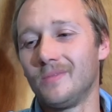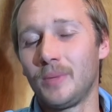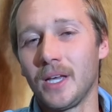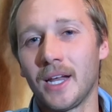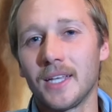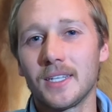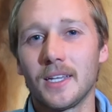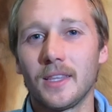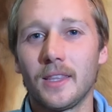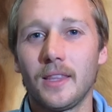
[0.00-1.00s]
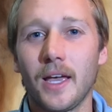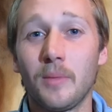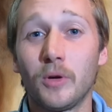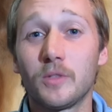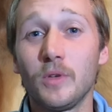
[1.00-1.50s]
being as it that he
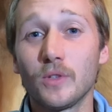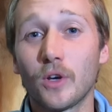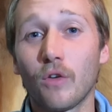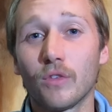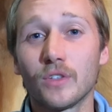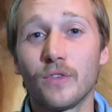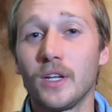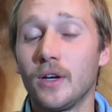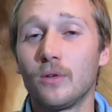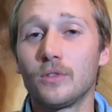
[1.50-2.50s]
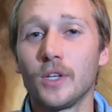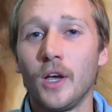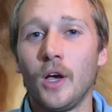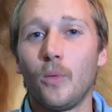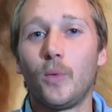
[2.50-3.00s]
puts music over his videos,
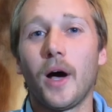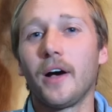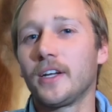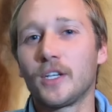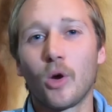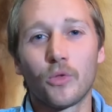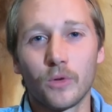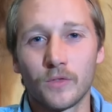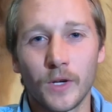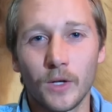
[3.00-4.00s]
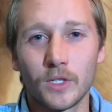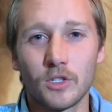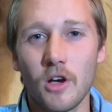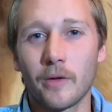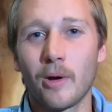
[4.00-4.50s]
I like to go through his videos and
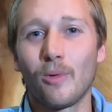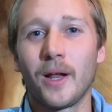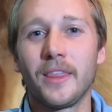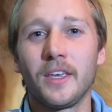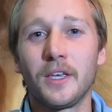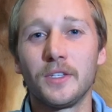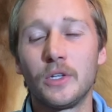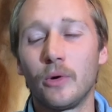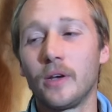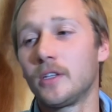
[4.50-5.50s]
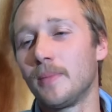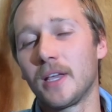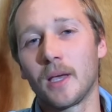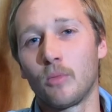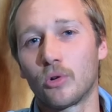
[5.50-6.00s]
talk about what I think he's doing to
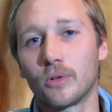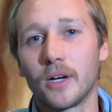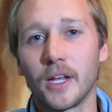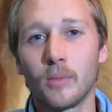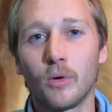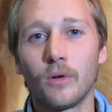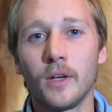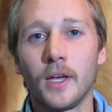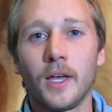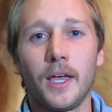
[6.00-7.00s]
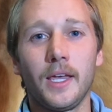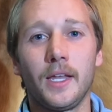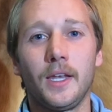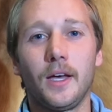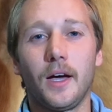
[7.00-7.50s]
make him more relatable,
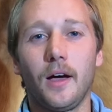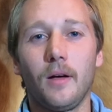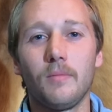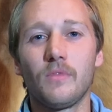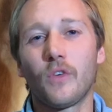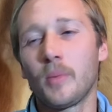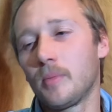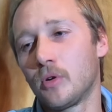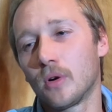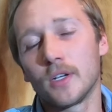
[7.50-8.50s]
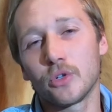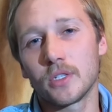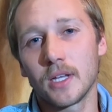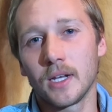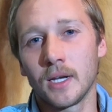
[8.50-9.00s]
and for people who are
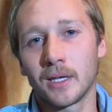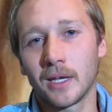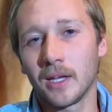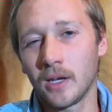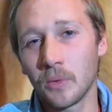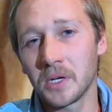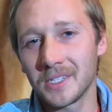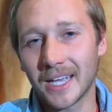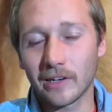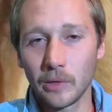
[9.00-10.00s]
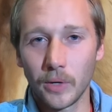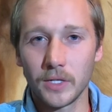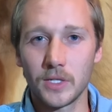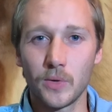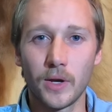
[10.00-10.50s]
interested in knowing exactly what
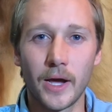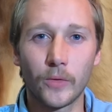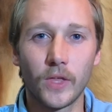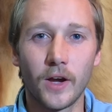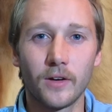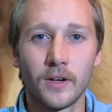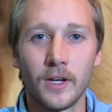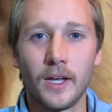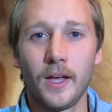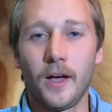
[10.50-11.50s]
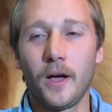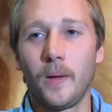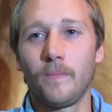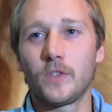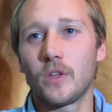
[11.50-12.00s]
he's doing out there,
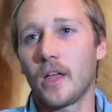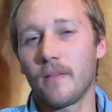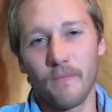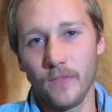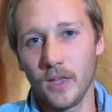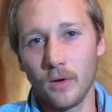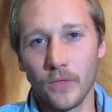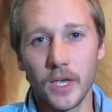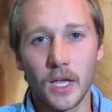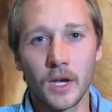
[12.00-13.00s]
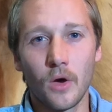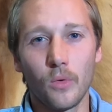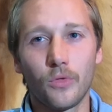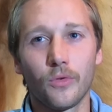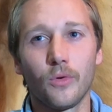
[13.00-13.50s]
so that they can
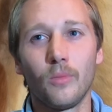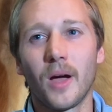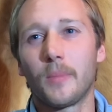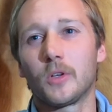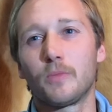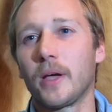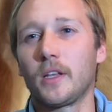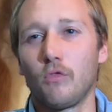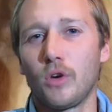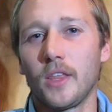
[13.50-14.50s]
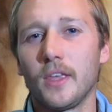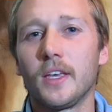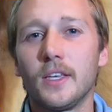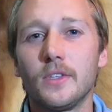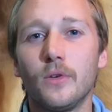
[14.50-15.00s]
know through my perspective what I think
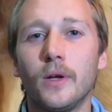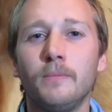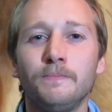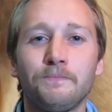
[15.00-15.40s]
he's doing.